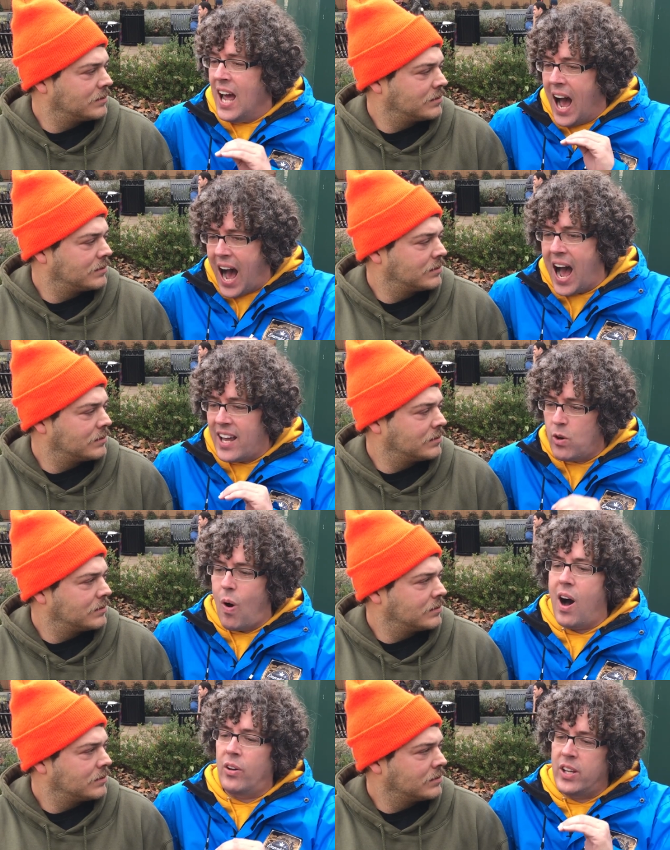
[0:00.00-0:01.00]
Speaker 1: high
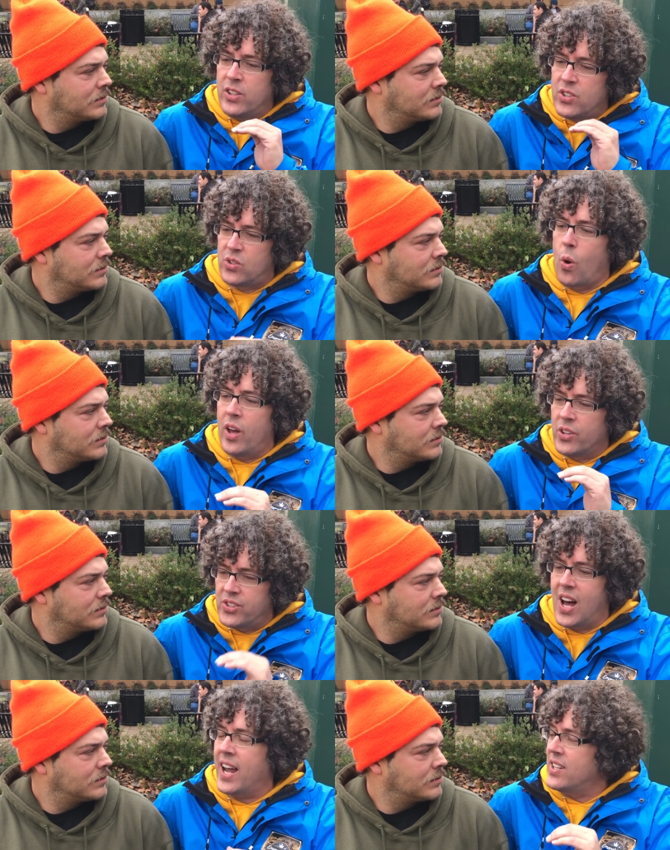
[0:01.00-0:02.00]
quality soil
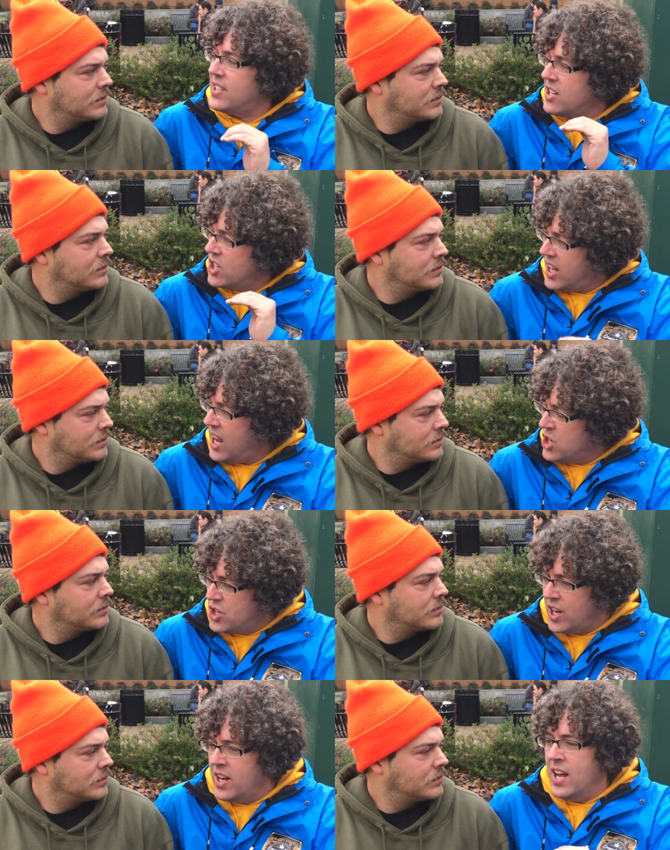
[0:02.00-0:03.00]
science
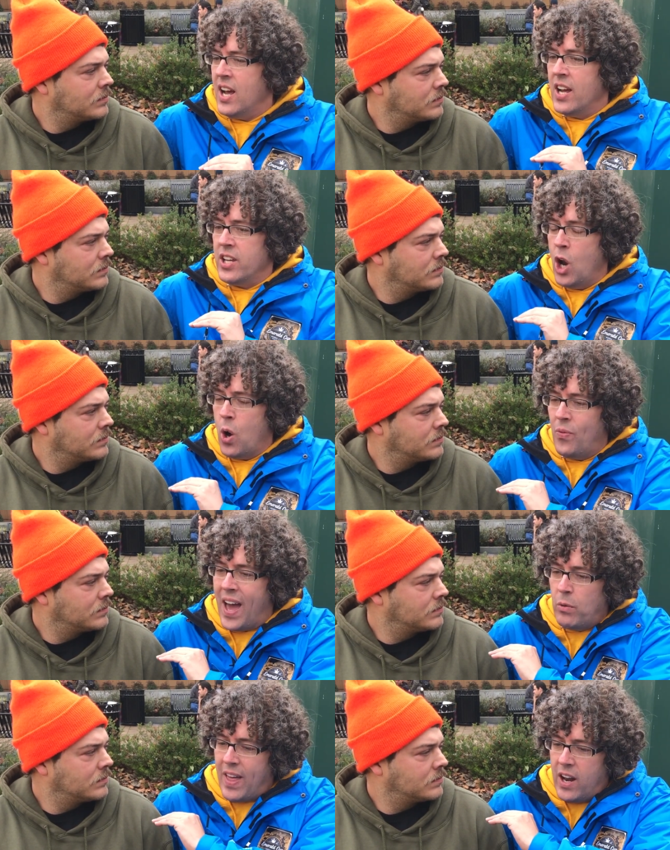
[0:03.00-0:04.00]
education, you know,
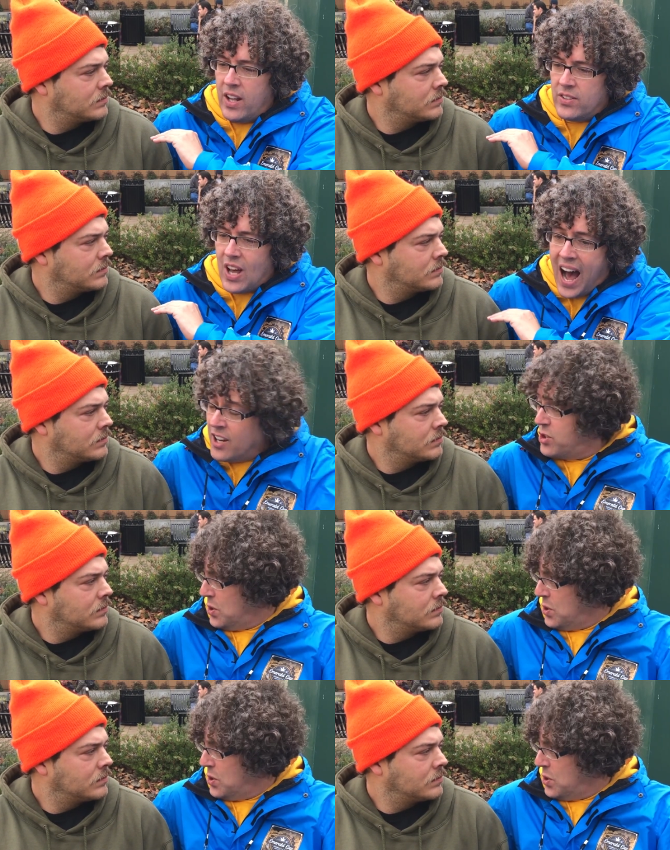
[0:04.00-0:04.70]
that is on